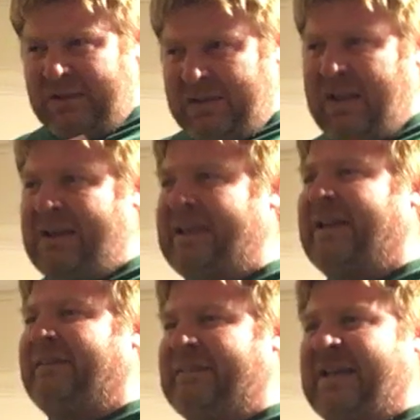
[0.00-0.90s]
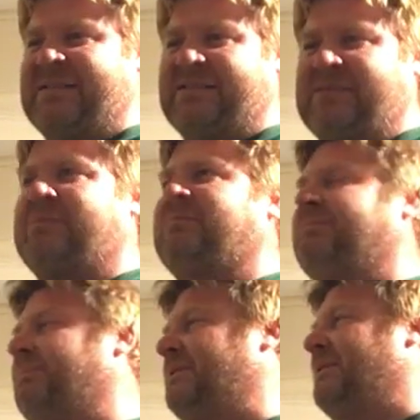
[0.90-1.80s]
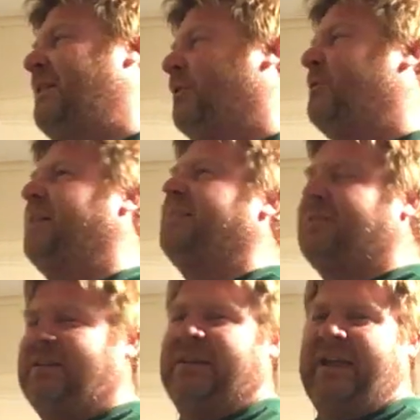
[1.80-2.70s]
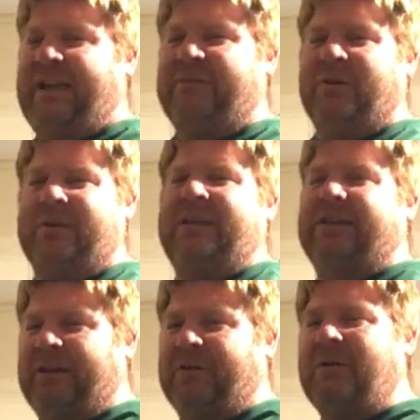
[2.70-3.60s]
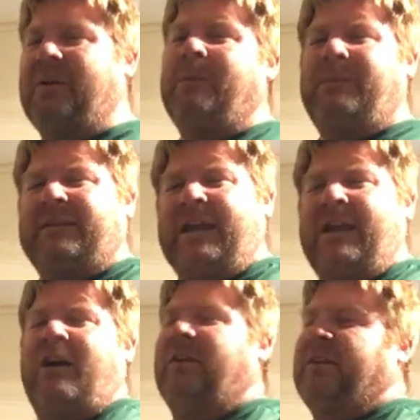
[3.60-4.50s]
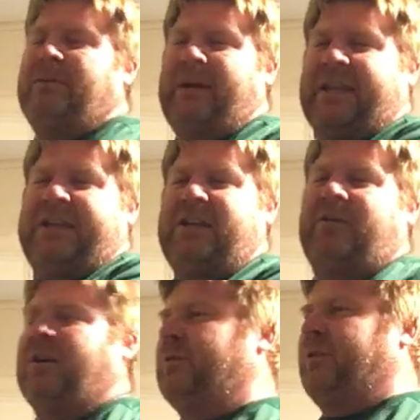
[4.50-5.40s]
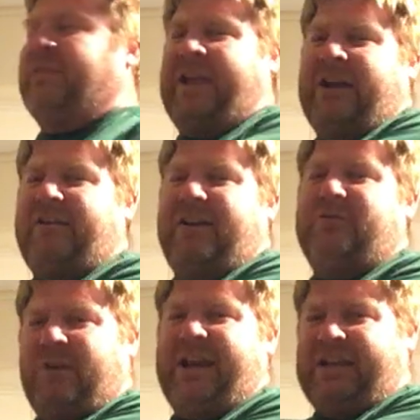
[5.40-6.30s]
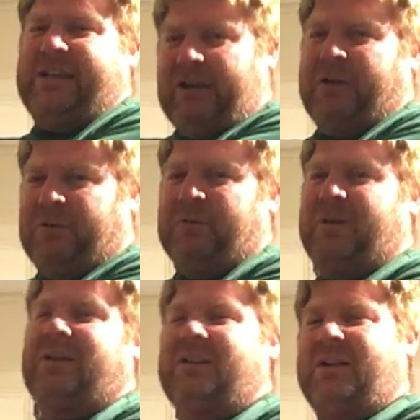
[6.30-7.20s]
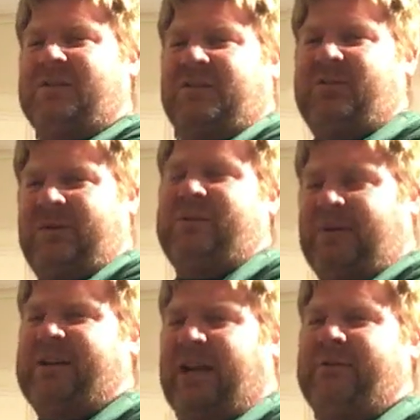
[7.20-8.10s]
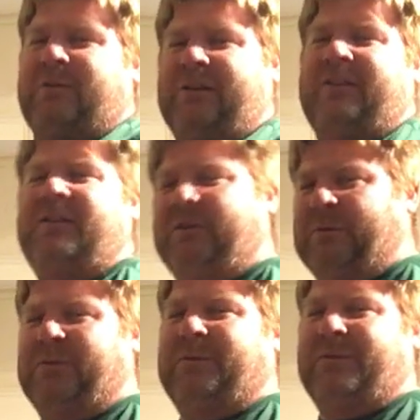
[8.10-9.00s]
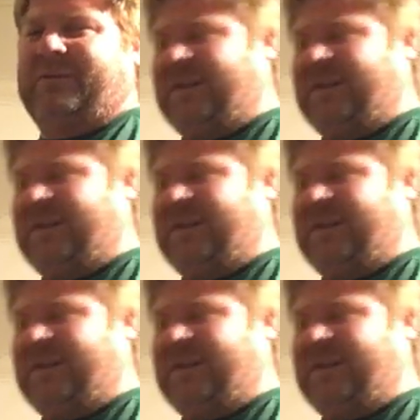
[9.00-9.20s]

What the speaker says: again, that's alluding to they have no ego. But they are. They're my heroes. They're in radio doing what I want to do, you